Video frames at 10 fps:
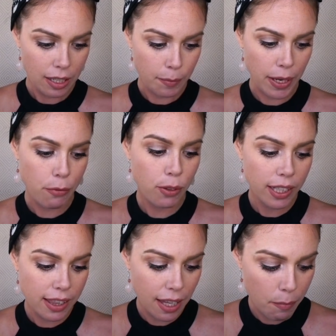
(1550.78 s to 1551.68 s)
But I feel
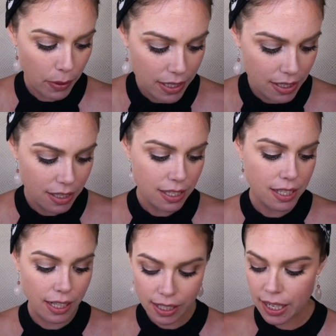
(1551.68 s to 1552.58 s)
like the abundance is
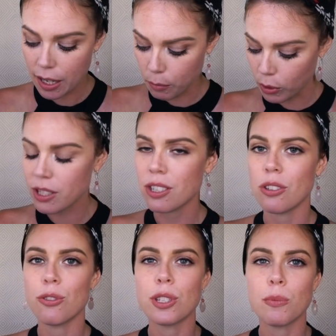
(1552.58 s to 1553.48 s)
gonna come once
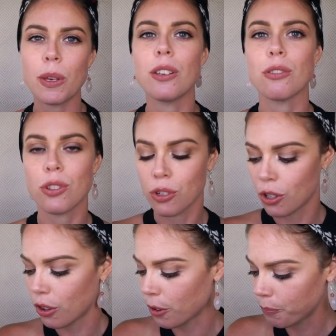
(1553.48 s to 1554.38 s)
you speak your
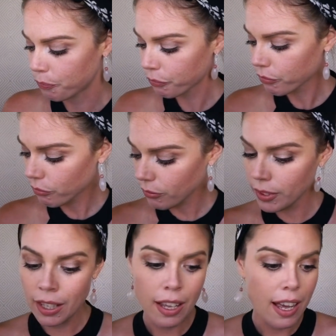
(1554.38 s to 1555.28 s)
truth.
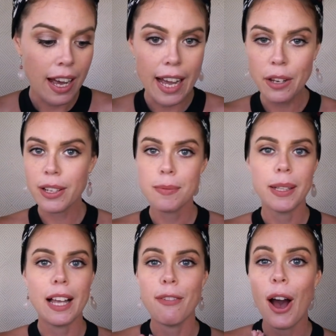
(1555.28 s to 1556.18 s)
Anyways, my
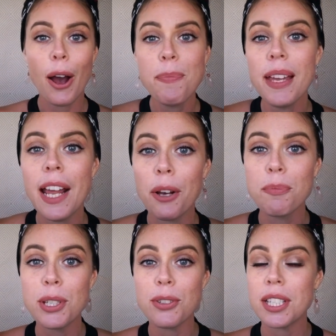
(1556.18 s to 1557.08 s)
love, I hope that
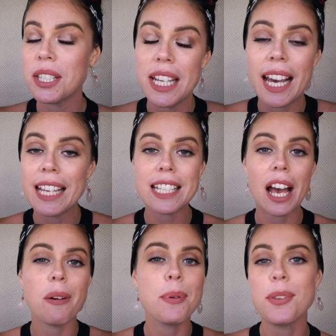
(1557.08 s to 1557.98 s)
helps you today to
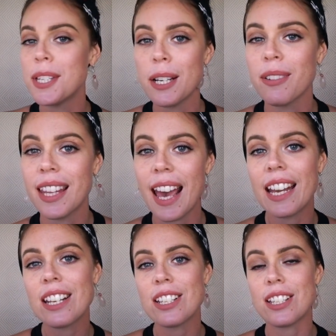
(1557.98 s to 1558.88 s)
help you deal with
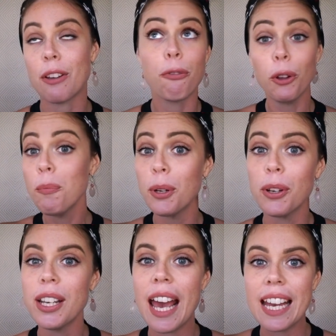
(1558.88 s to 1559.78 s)
the full
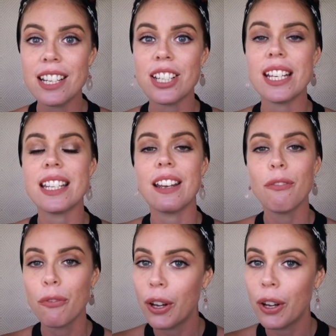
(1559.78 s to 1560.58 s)
moon energies in